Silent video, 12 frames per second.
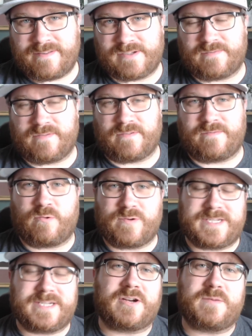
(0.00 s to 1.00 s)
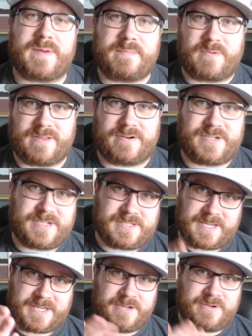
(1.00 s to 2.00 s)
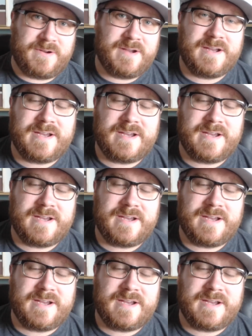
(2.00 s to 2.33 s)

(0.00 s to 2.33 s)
There's over 1,400 people in there just like you